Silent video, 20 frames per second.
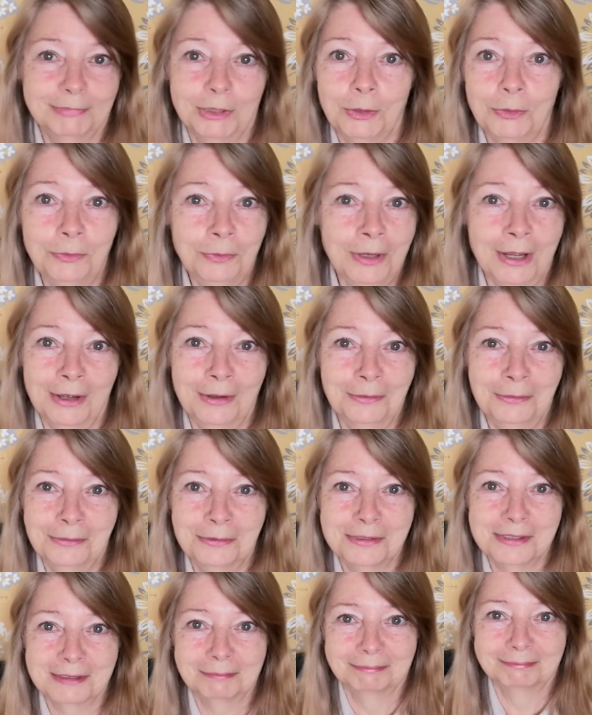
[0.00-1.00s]
Who
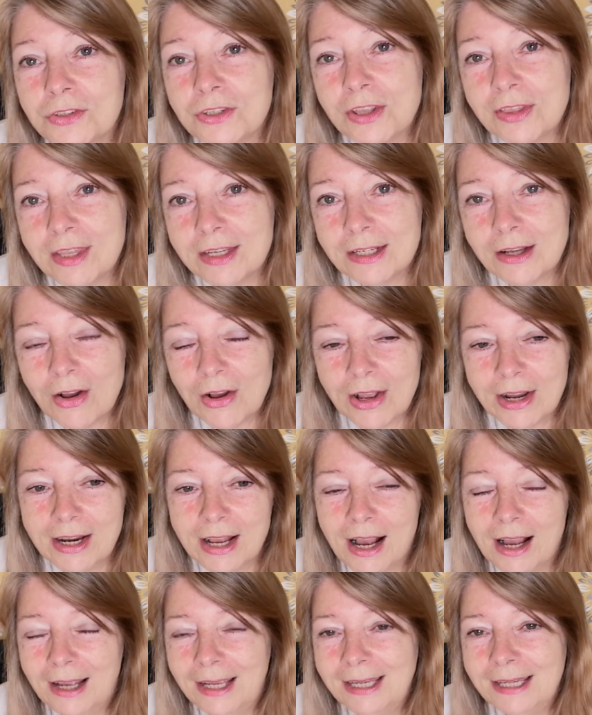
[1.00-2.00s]
knows? So the dog and
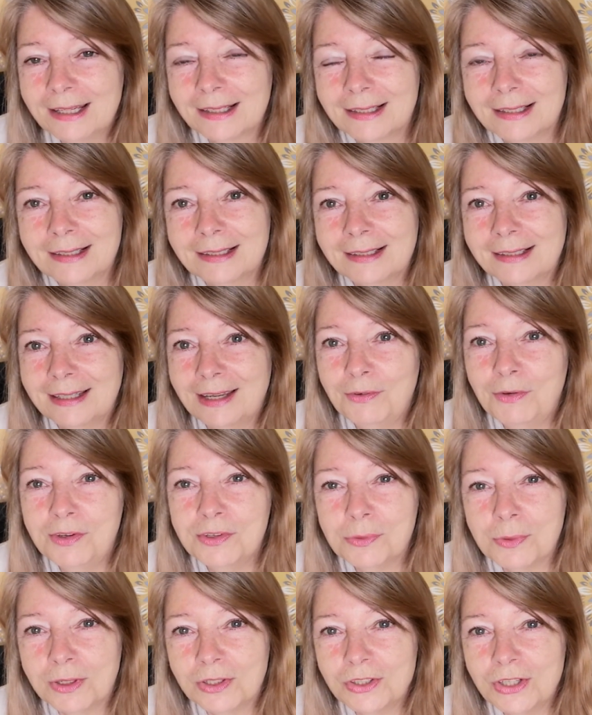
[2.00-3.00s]
I, if
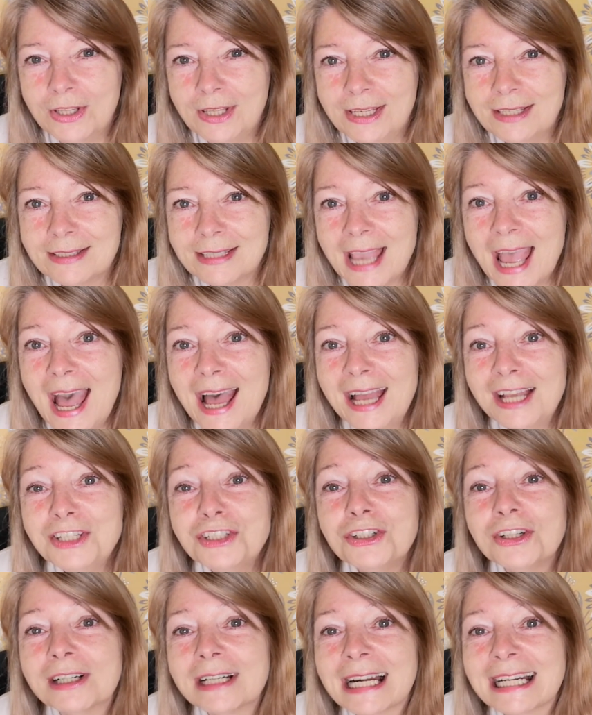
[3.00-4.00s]
he's watching this,
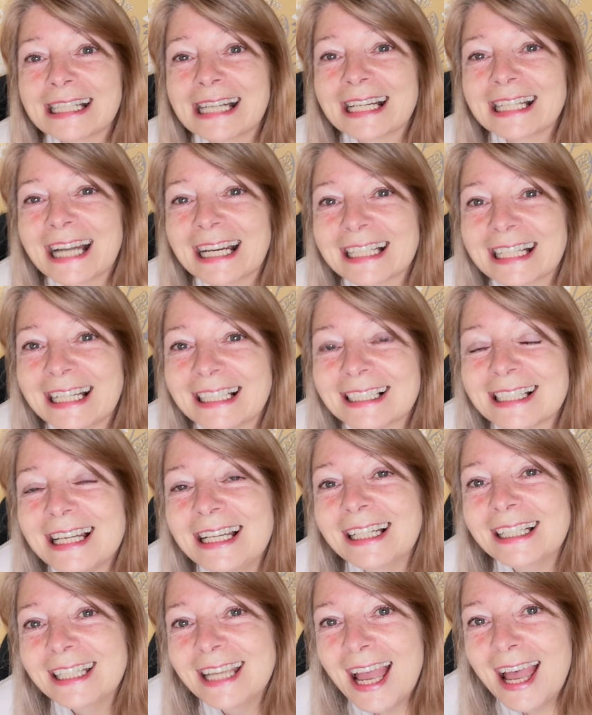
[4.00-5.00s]
Cash,
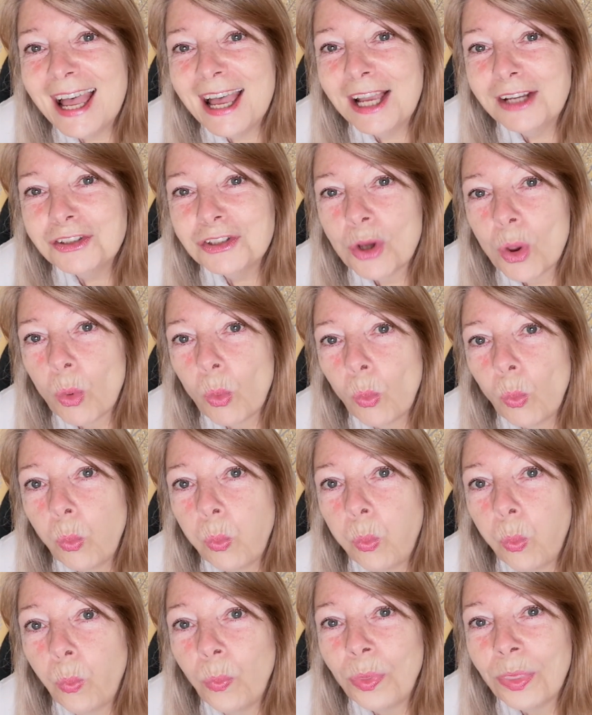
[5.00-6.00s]

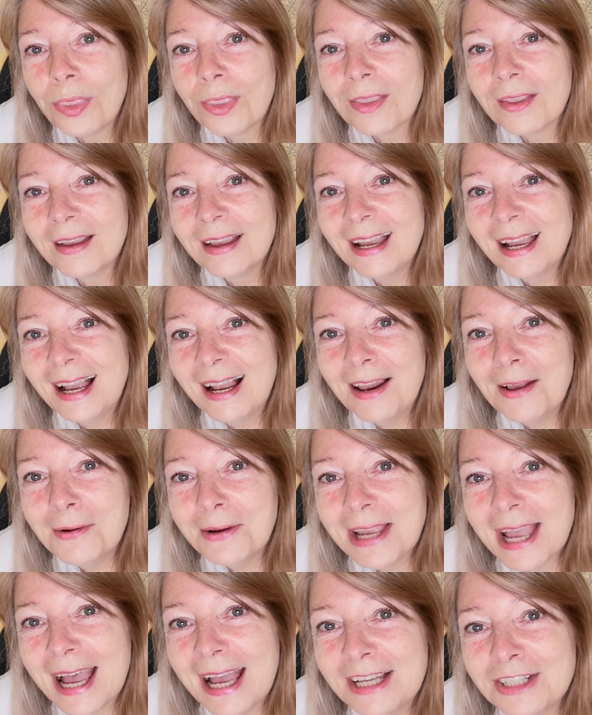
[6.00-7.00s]
hello
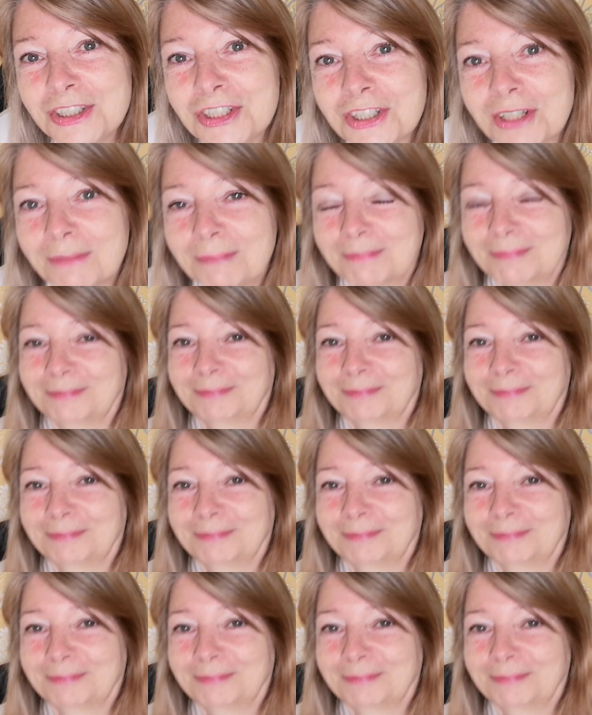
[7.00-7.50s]
Cash.